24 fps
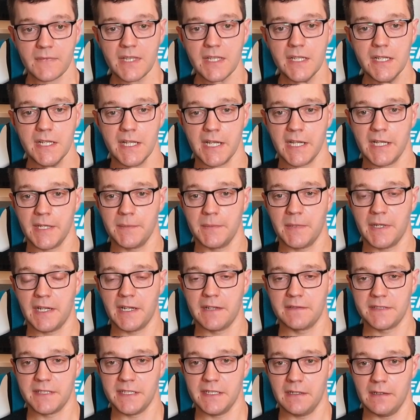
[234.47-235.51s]
And
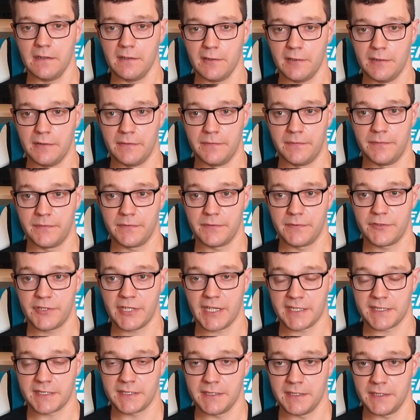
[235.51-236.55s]
I've seen a lot of
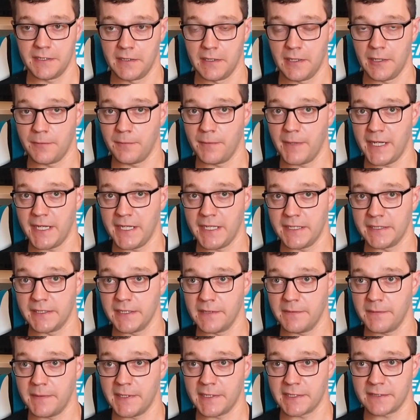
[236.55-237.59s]
chatter away in the
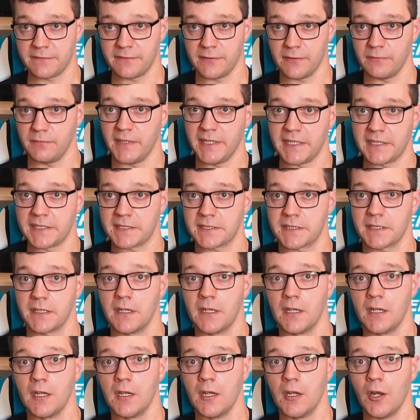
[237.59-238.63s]
past few weeks
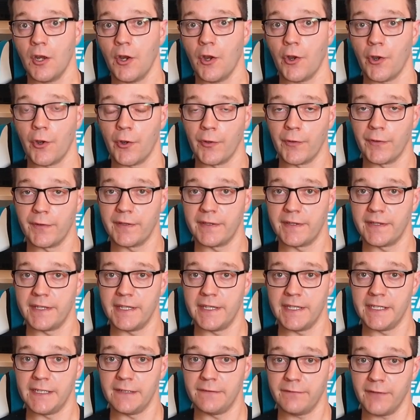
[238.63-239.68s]
on
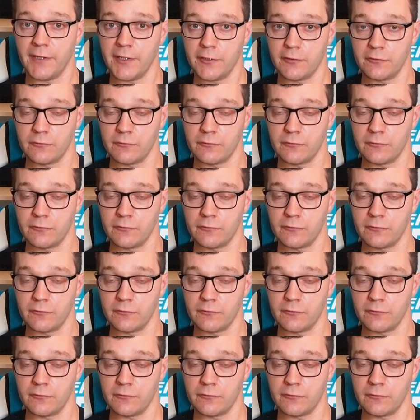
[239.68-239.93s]
the final